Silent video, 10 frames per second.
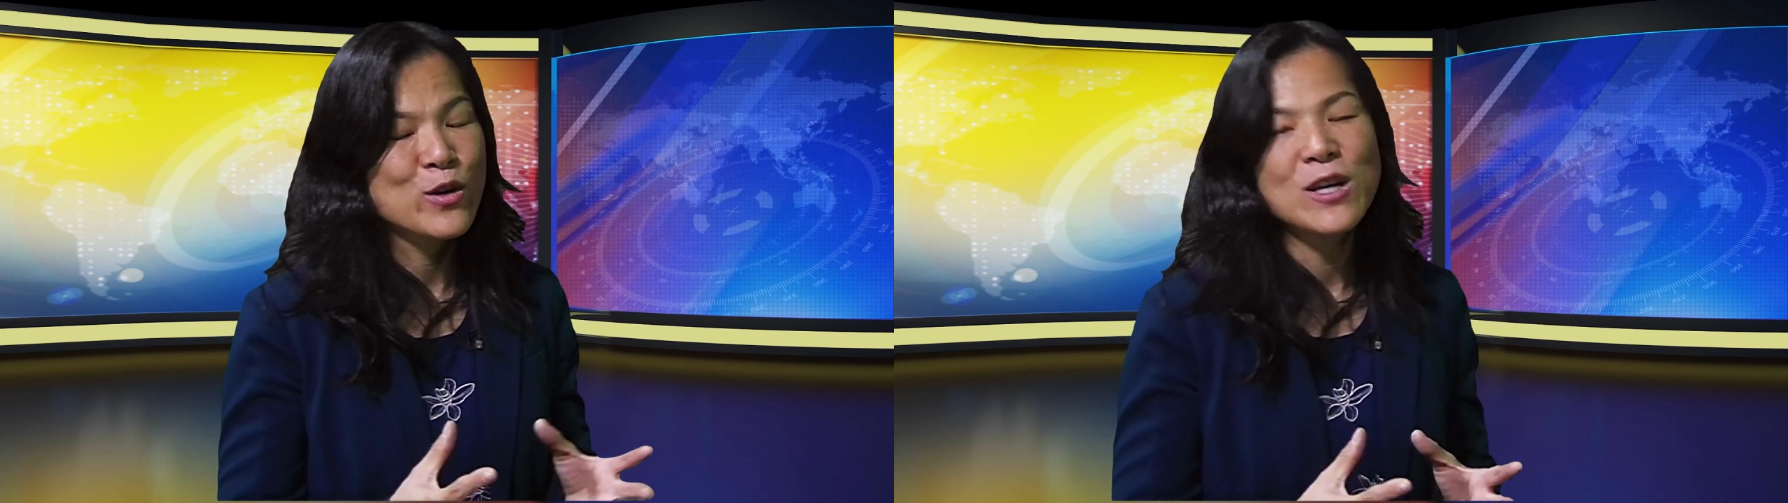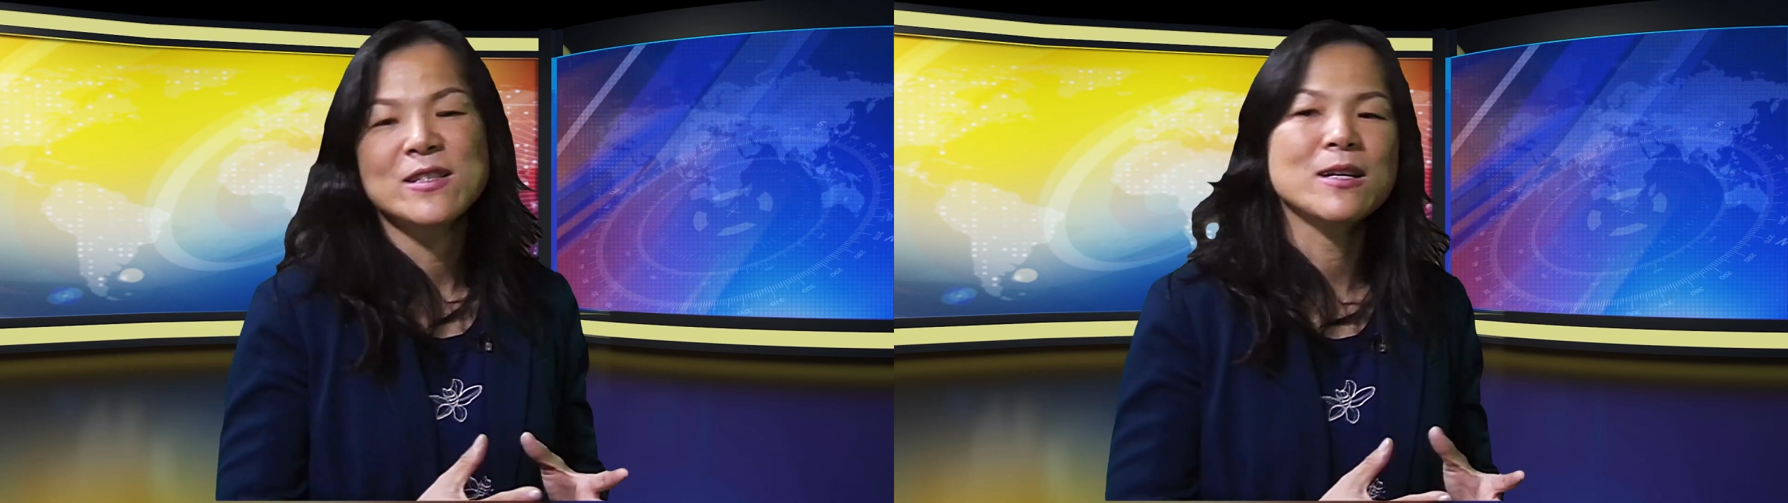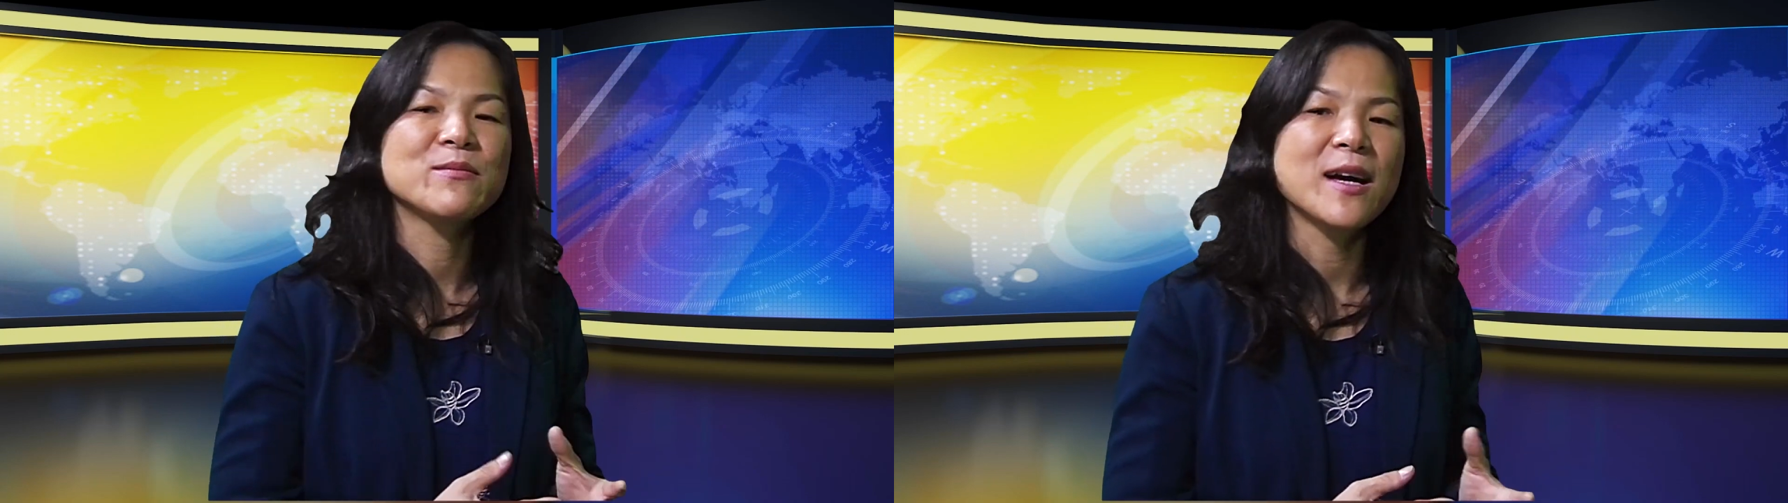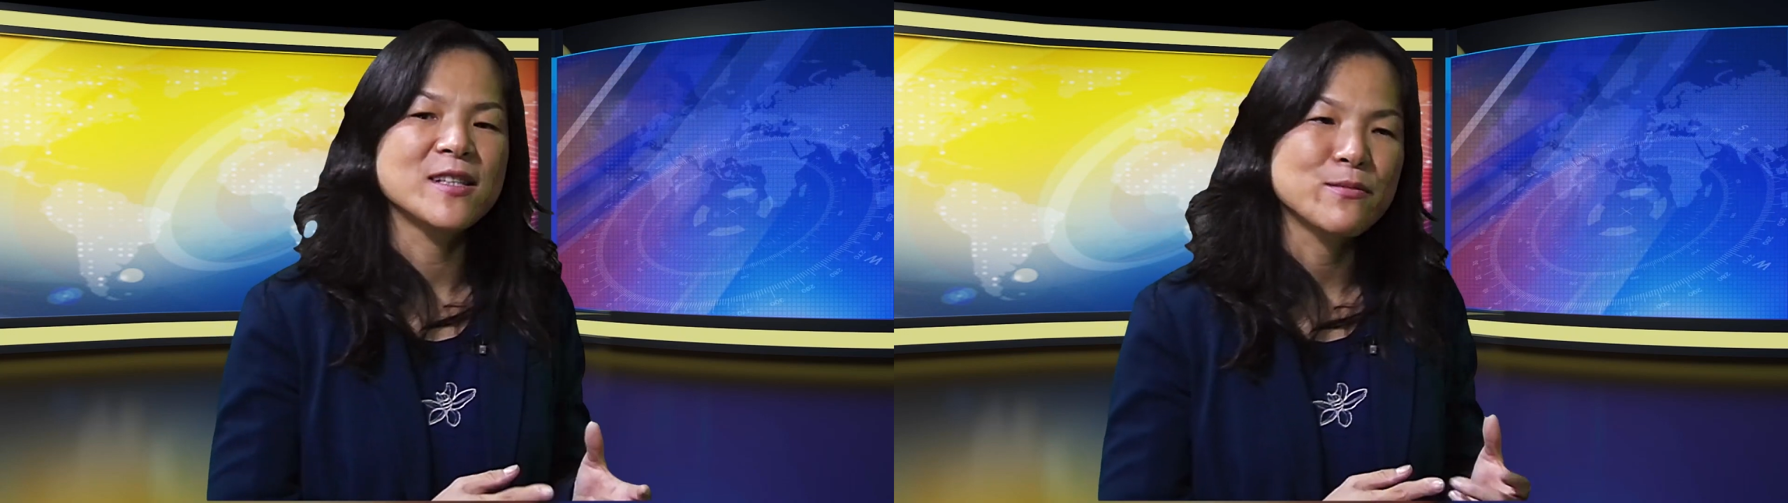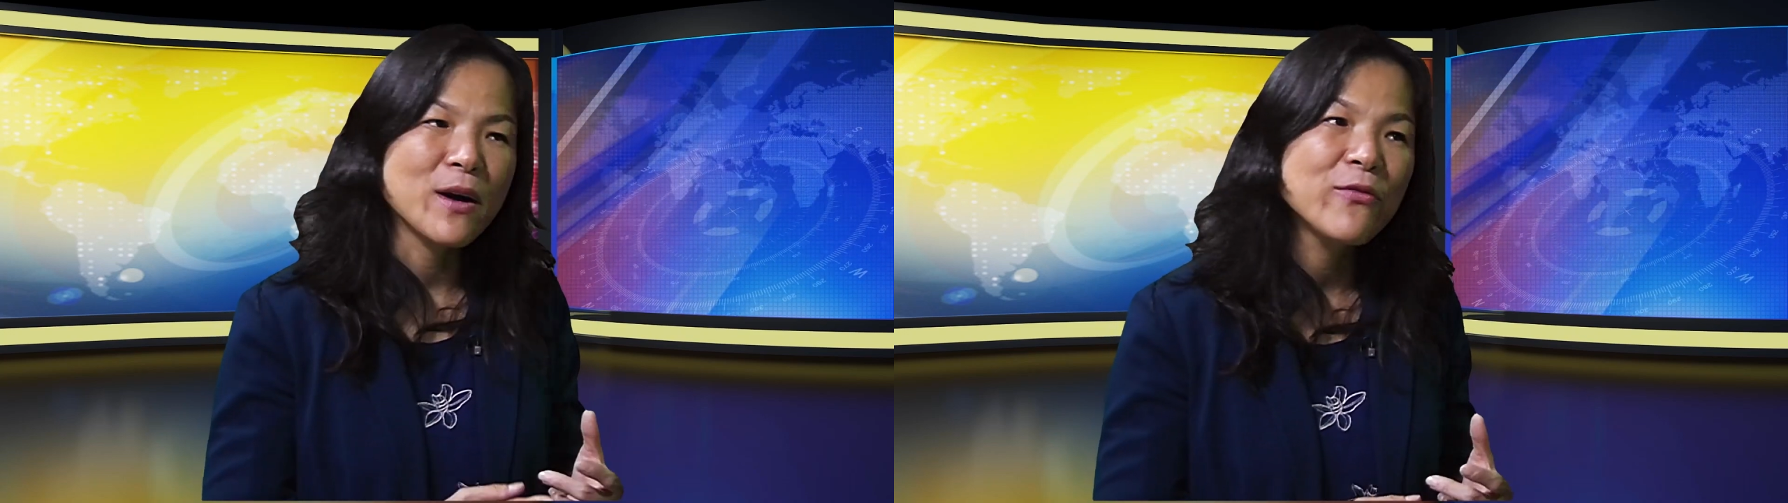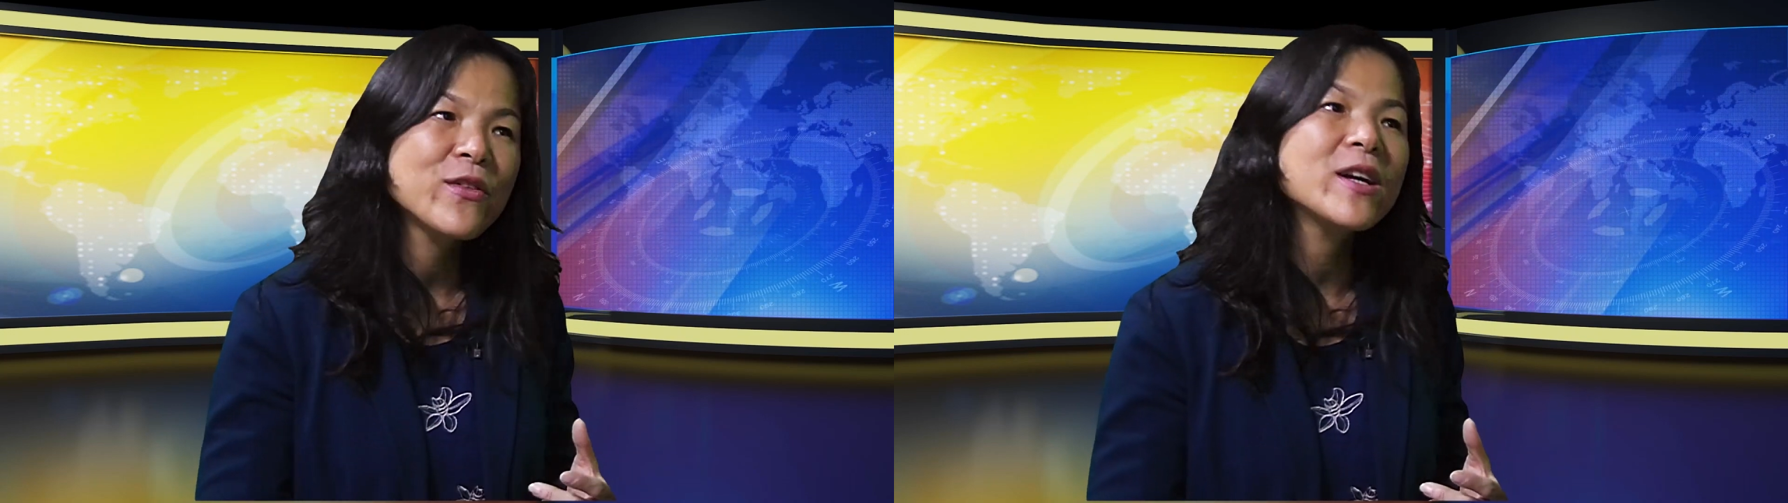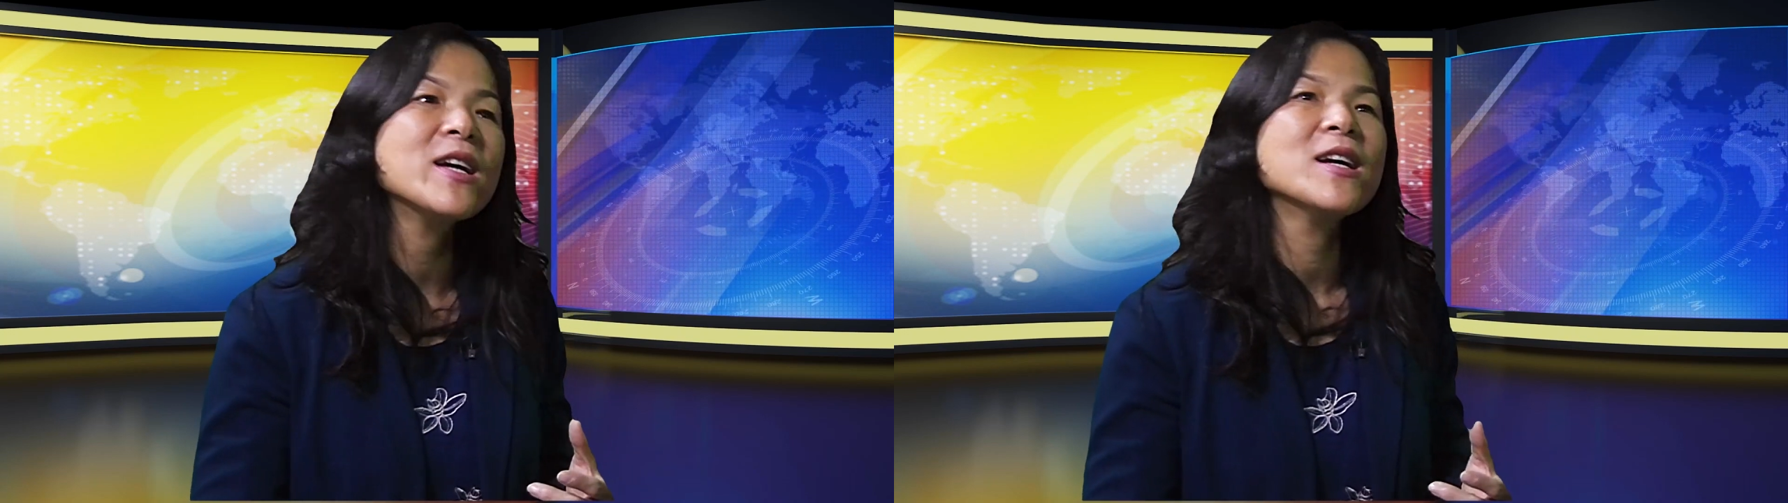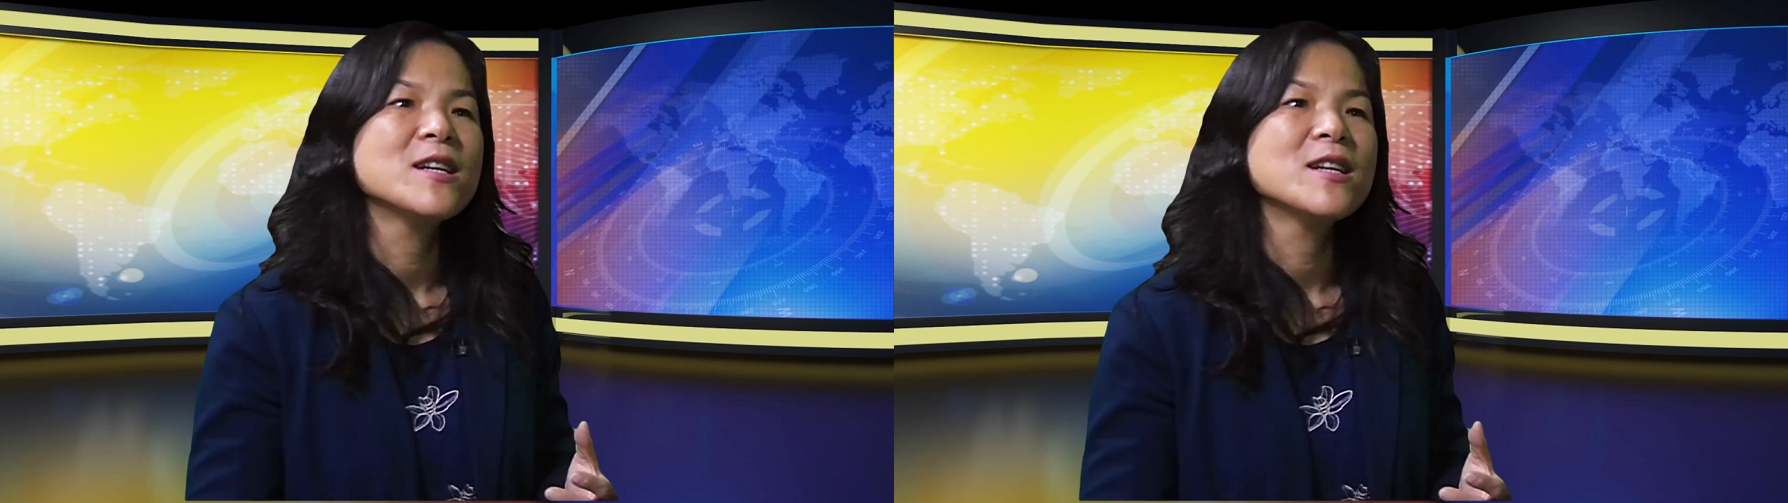Sometimes monthly,